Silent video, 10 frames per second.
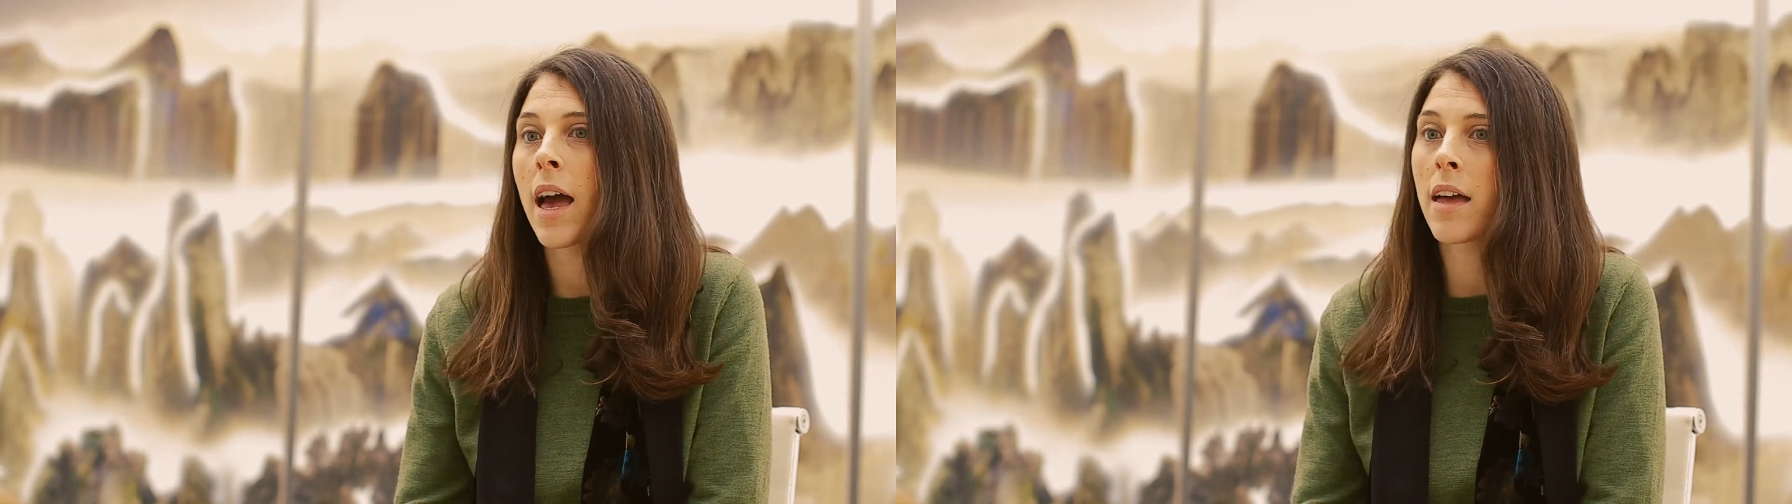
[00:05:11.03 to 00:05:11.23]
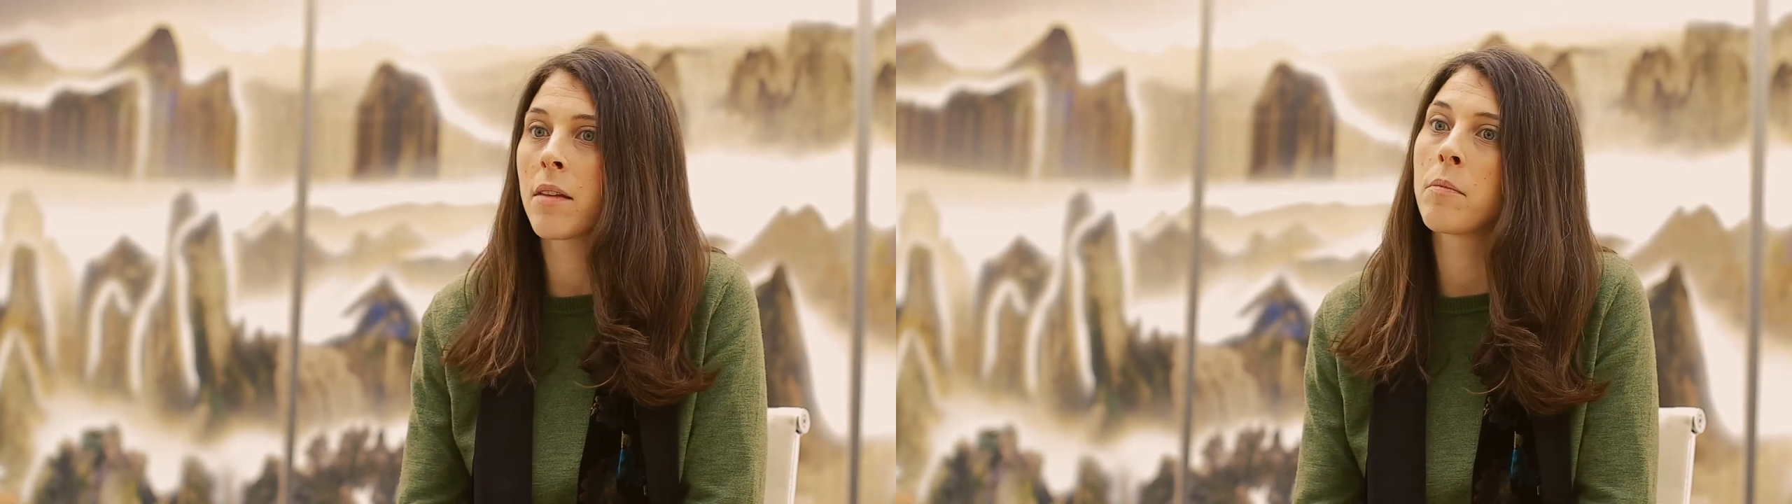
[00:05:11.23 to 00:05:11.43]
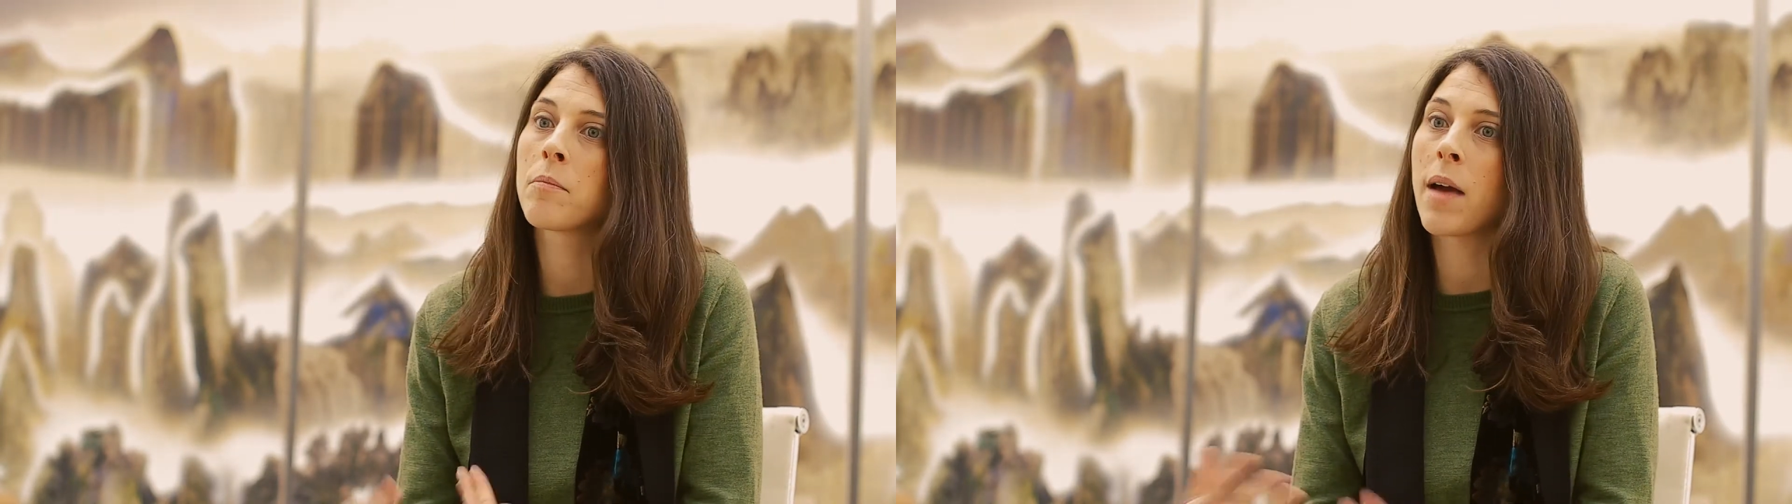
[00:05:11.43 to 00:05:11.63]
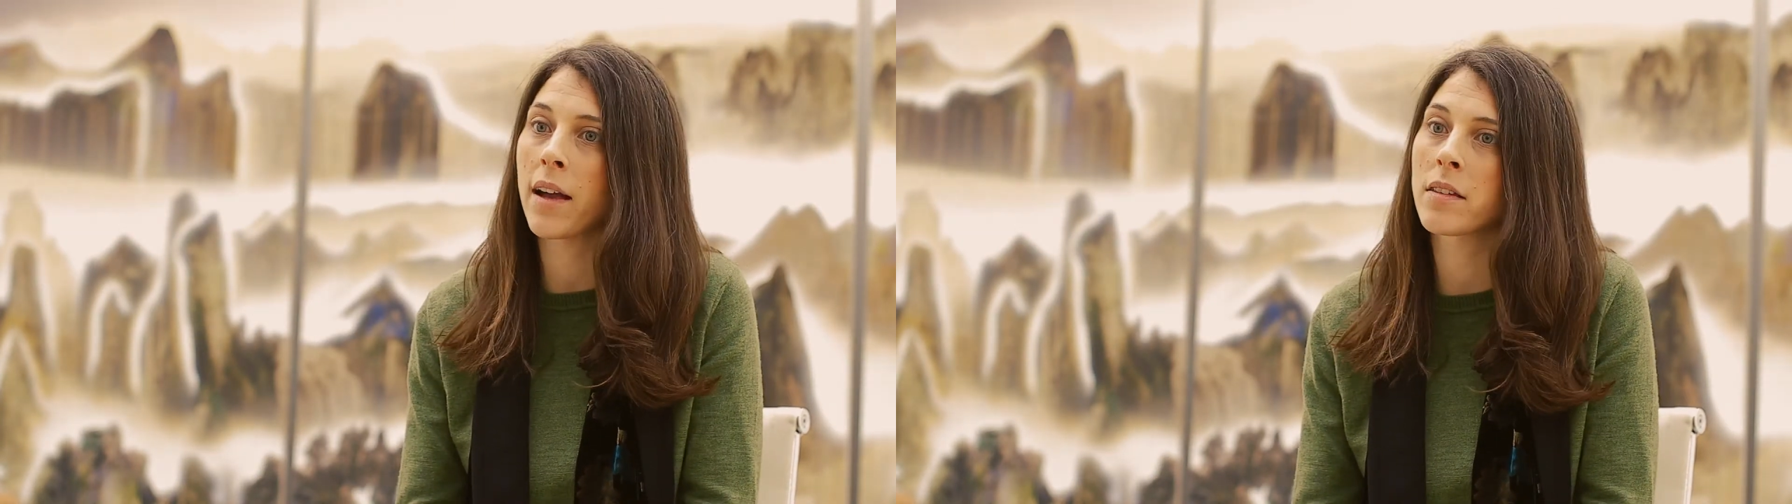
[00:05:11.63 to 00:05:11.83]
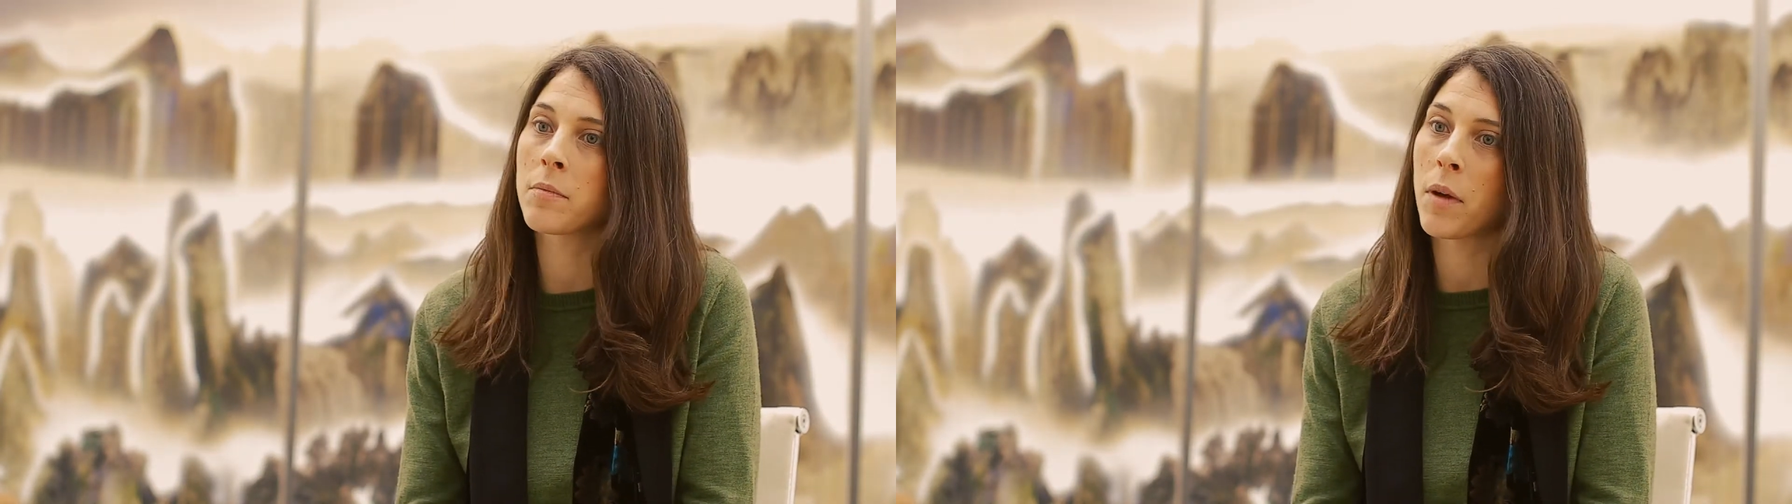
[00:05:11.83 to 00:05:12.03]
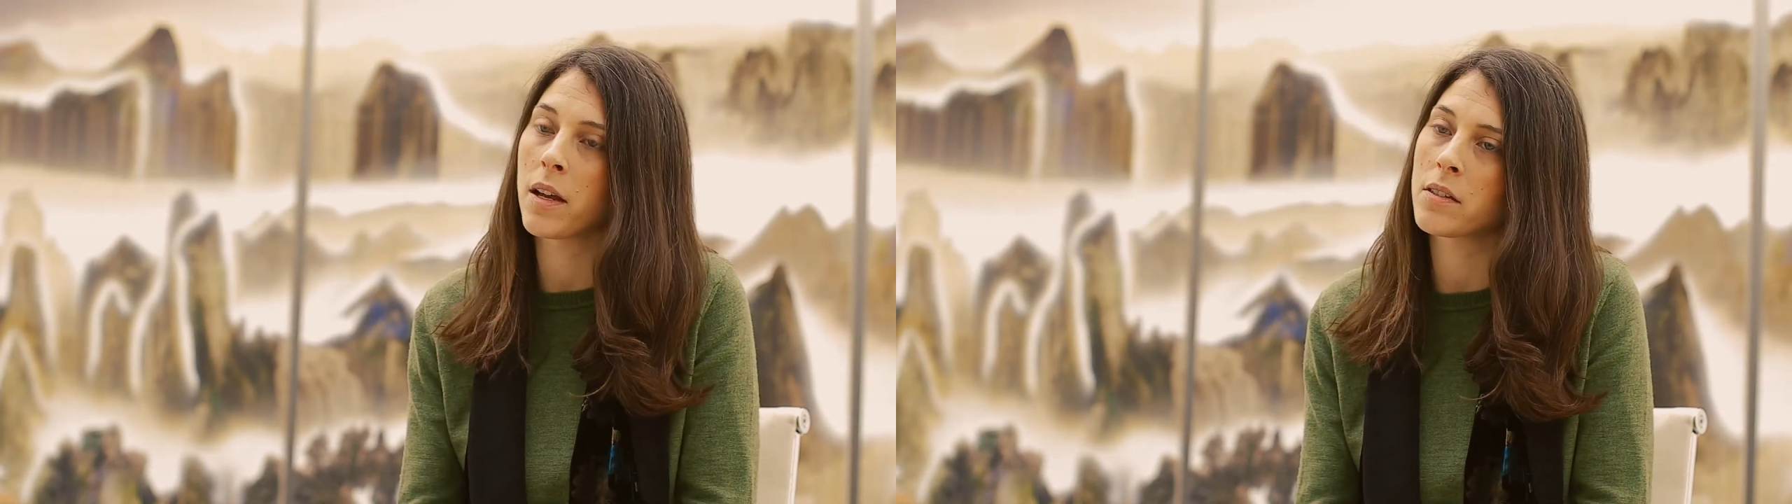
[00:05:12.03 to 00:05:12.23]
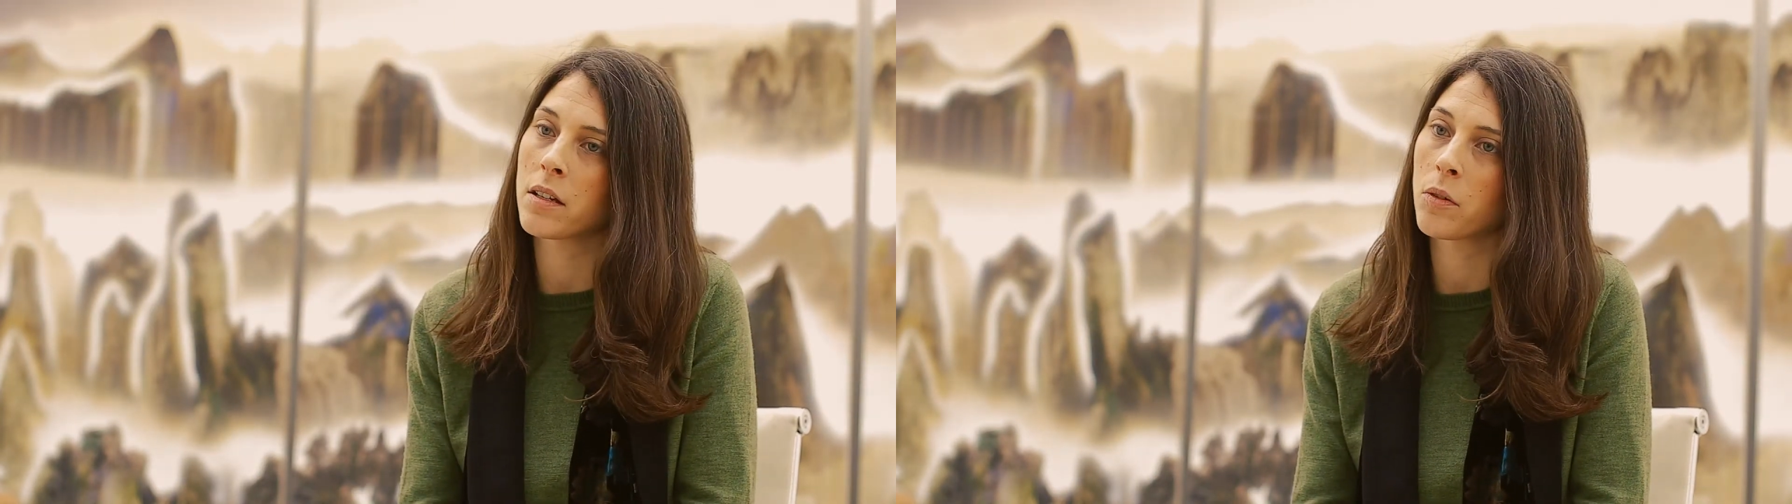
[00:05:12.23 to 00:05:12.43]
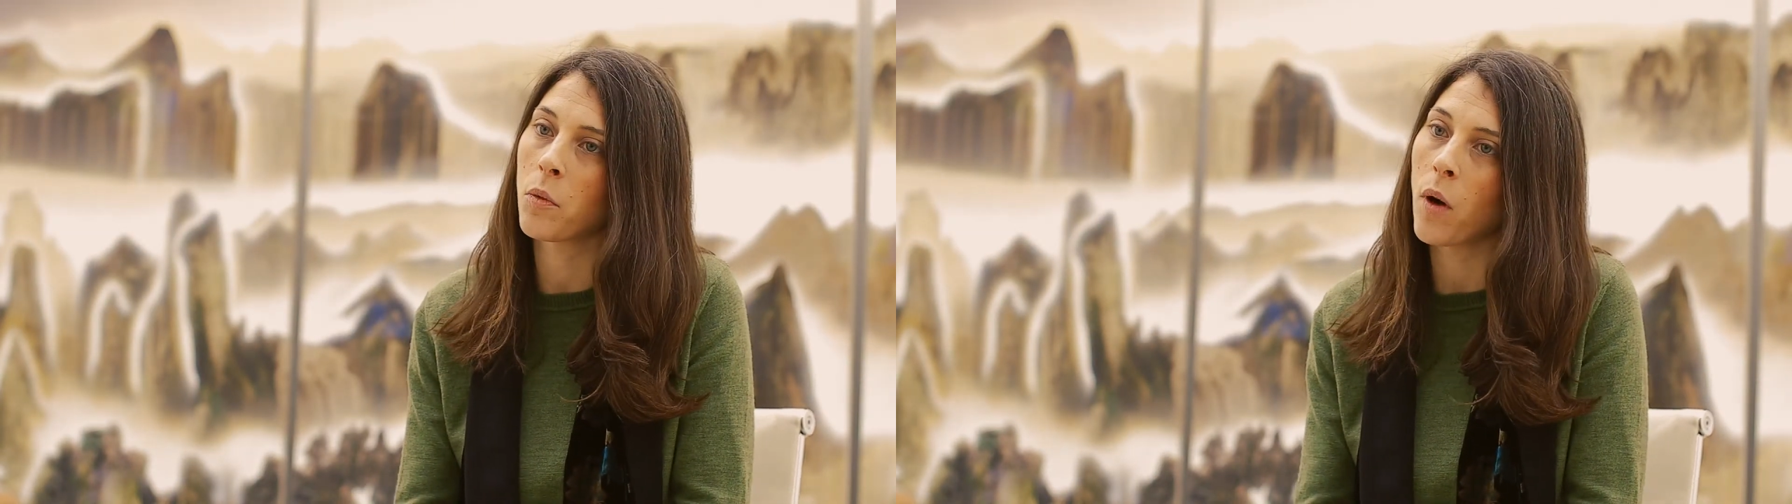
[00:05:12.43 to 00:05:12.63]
and maximizing the